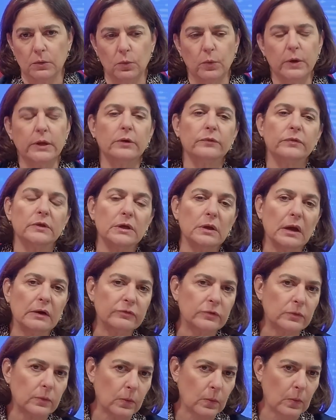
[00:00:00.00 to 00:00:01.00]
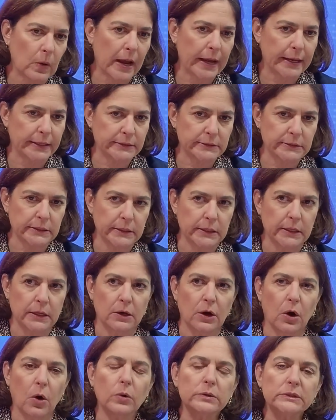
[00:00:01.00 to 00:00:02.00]
We don't think you have a right.
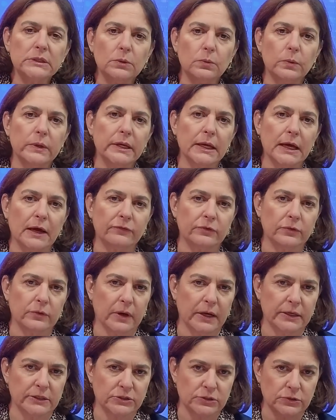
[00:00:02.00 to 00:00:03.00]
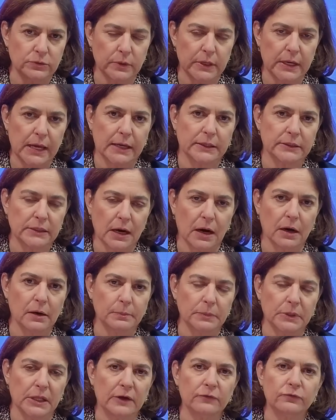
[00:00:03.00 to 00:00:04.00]
Only we have a right to enact our
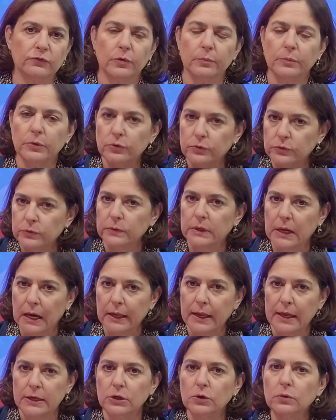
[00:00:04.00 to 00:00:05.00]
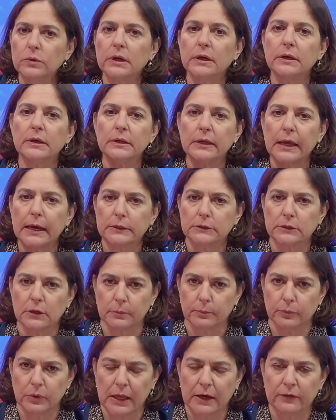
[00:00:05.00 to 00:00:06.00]
platform. You do not, and you can enact our
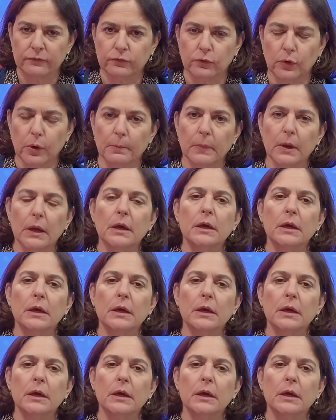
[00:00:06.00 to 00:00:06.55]
platform.